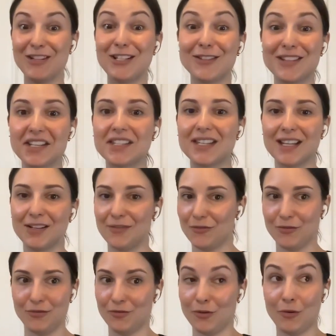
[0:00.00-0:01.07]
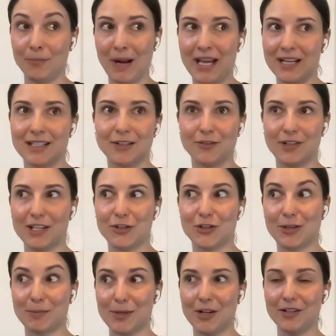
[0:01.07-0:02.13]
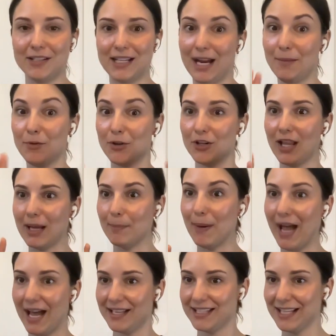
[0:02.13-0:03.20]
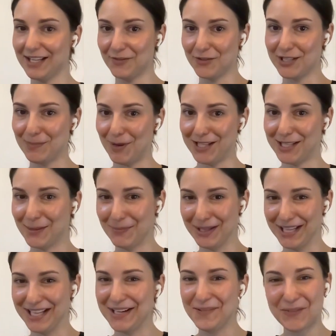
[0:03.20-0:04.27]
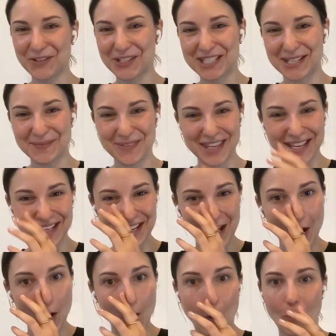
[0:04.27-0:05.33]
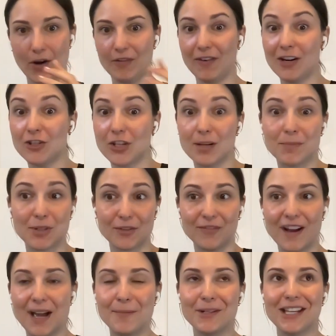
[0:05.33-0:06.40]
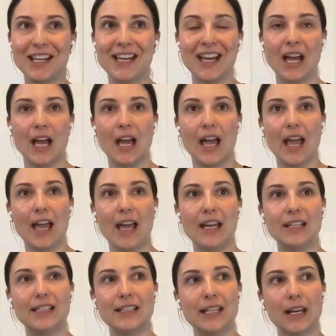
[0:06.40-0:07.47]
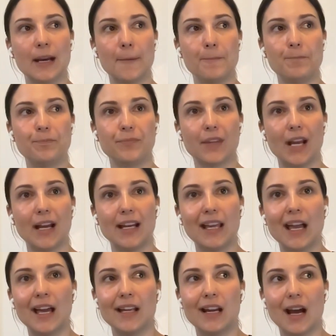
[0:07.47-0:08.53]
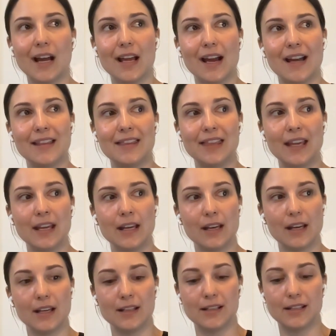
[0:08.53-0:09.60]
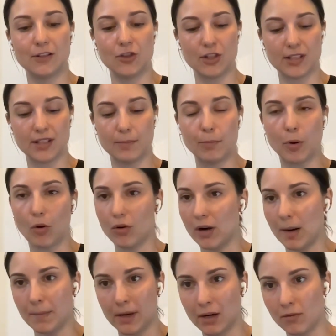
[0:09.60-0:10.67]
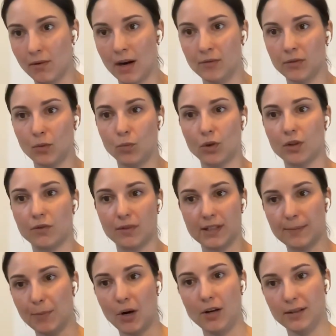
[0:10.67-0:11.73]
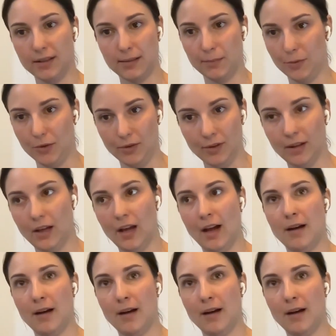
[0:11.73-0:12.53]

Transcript: And we do this in romantic relationships all the time, where you're like passing a responsibility for something, or friendships or family. And again, I think it's just the programming around the word responsible.